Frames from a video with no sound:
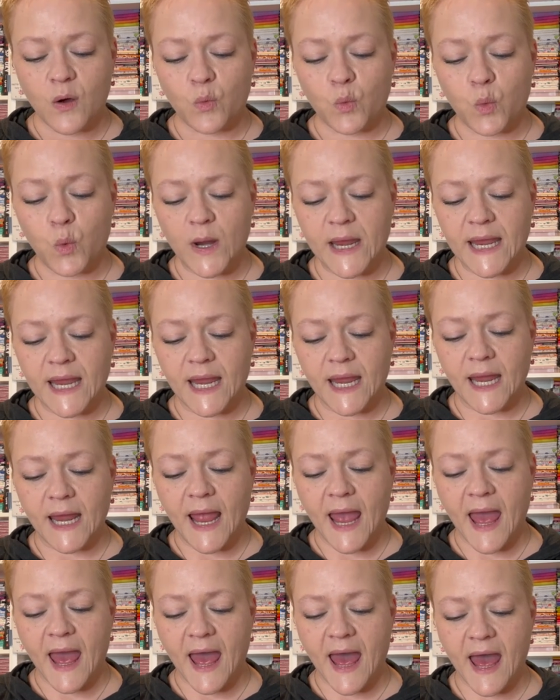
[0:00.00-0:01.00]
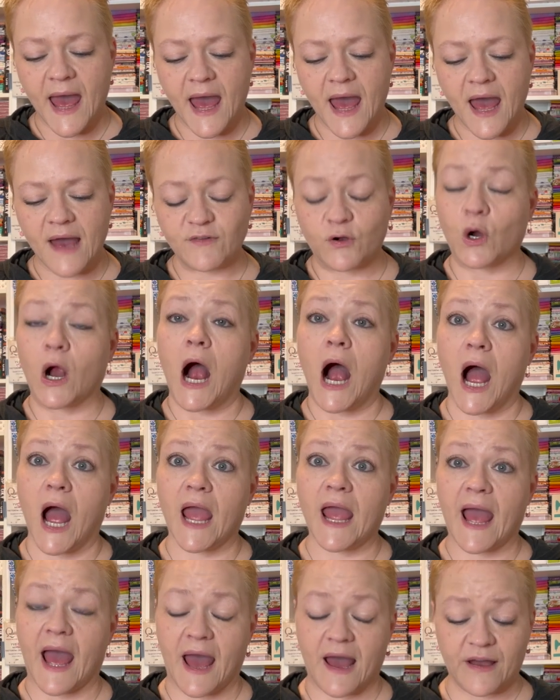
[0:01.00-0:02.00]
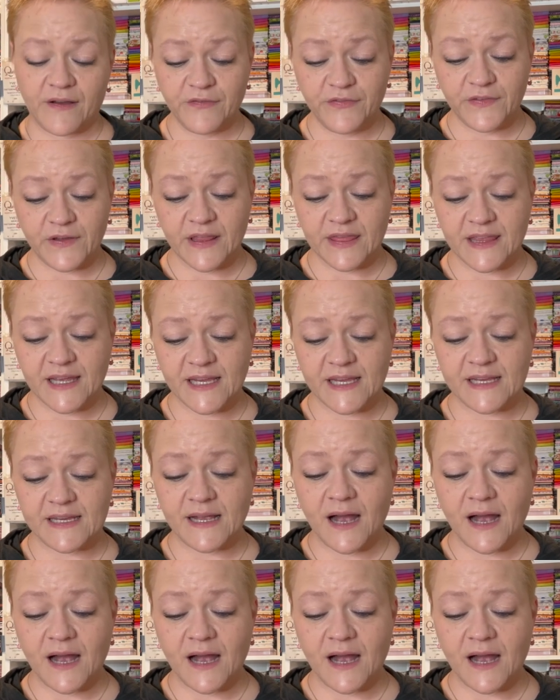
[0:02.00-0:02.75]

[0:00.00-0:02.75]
I have the